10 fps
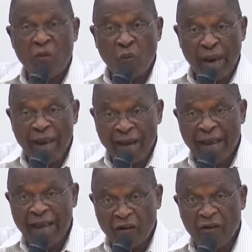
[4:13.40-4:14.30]
we
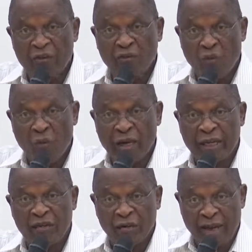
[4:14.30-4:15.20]
are not
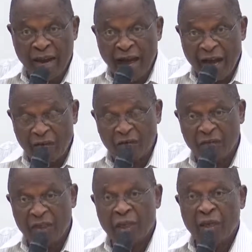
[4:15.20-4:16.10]
working on now,
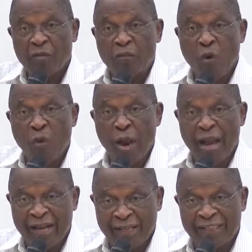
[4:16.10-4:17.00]
but we
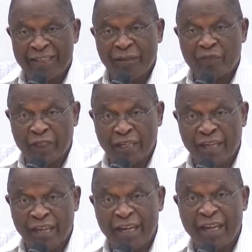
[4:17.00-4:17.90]
are getting them
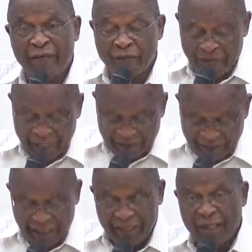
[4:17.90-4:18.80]
ready in the
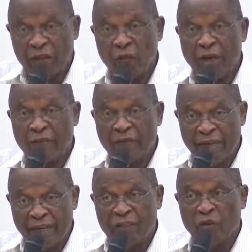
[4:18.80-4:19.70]
event that we have
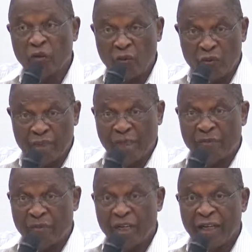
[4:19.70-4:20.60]
need to use
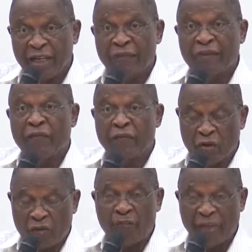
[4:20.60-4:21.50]
them if the
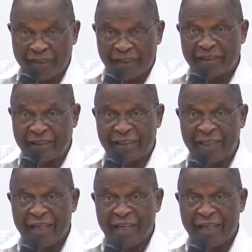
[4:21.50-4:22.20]
flood persists.